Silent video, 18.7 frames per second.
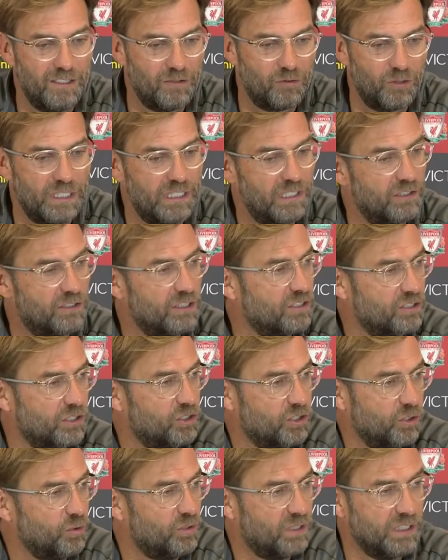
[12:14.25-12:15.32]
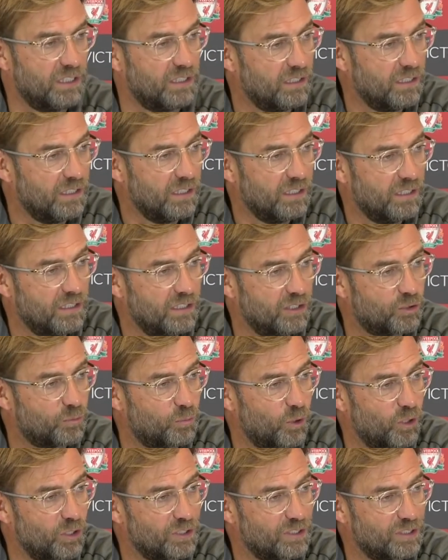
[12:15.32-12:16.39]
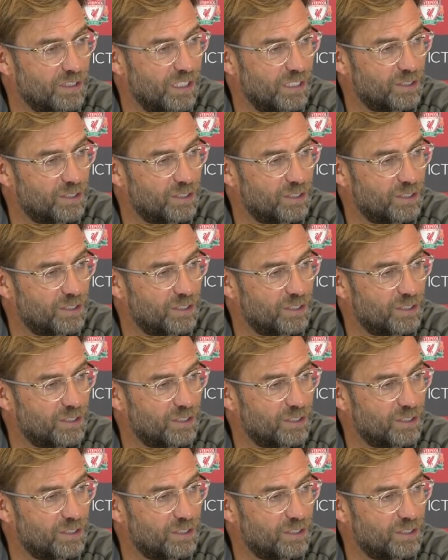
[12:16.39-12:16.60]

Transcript: a, real it's a duty in sports.